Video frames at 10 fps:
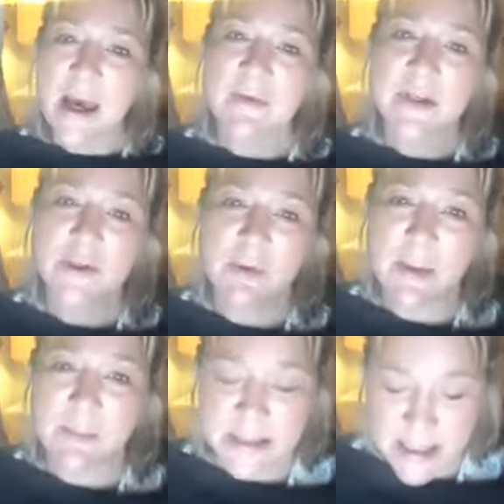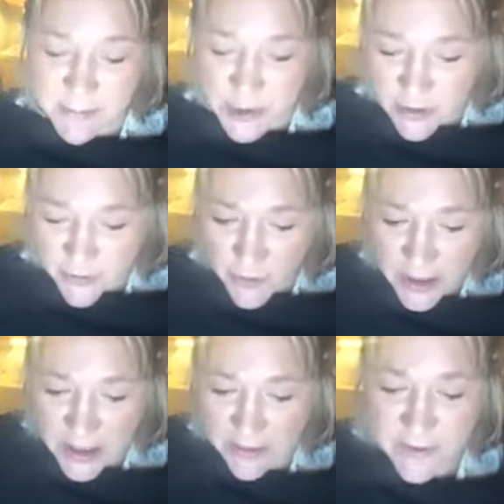having direct perception of your
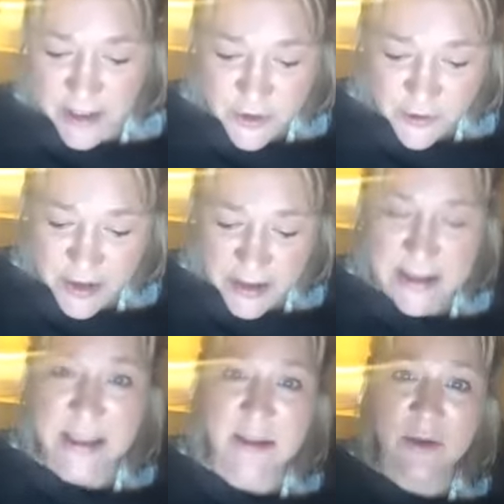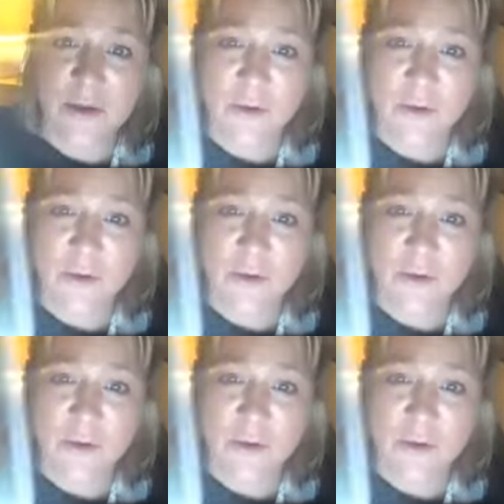life. Literally, the Six of